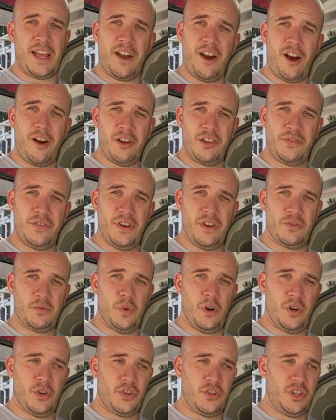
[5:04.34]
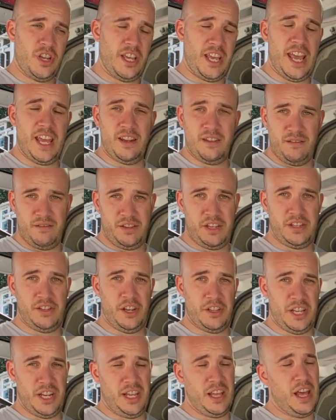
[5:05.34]
car its first wash again since
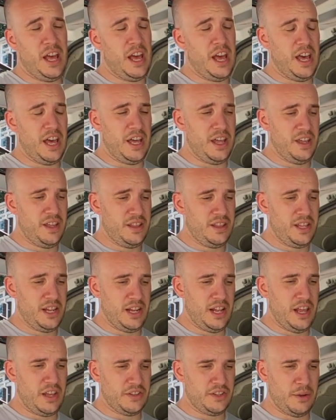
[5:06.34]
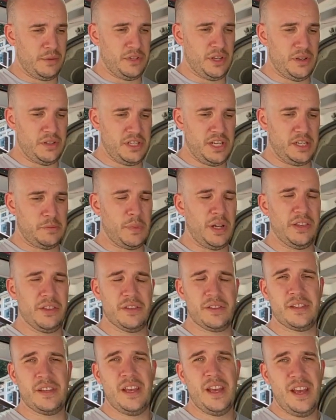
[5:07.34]
I did it last time. So 6
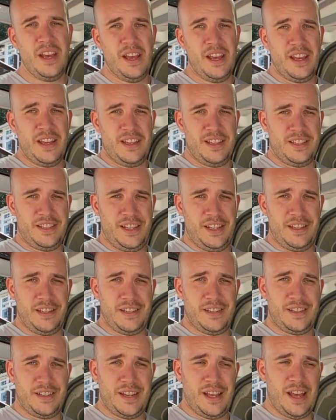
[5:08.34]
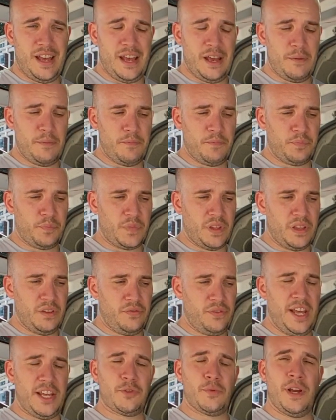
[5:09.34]
months since
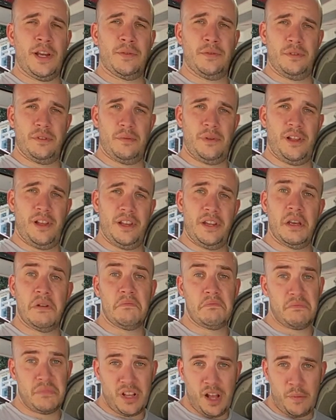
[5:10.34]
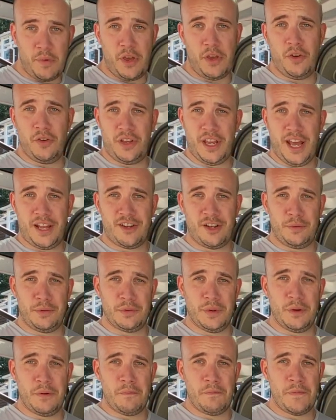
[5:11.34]
Flex Wax was applied. So that'll be a good catch up
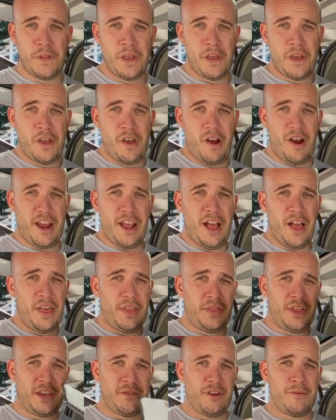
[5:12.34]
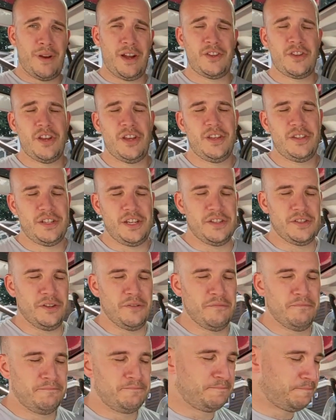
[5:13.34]
as well. All right, thank you very much. See you
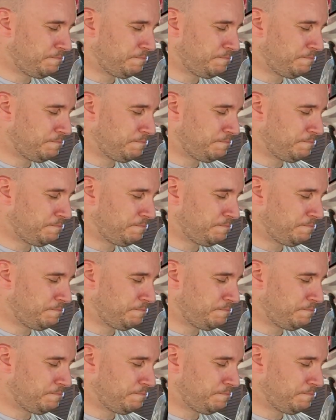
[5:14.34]
soon.